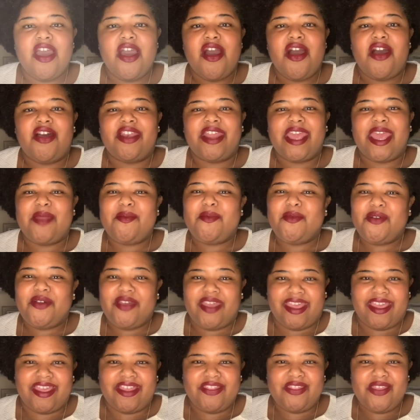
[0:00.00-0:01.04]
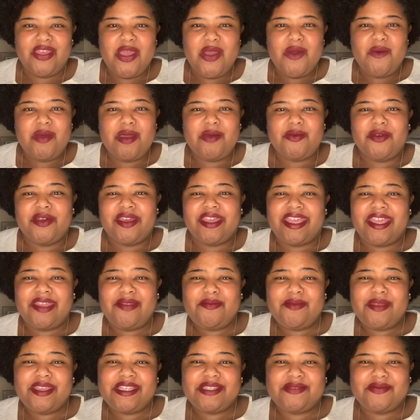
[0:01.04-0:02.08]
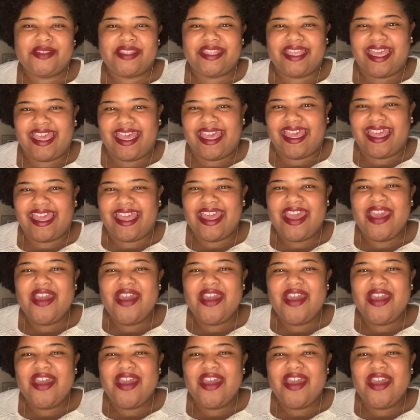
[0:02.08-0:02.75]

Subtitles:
On April 8th, we will get mixed with Kay,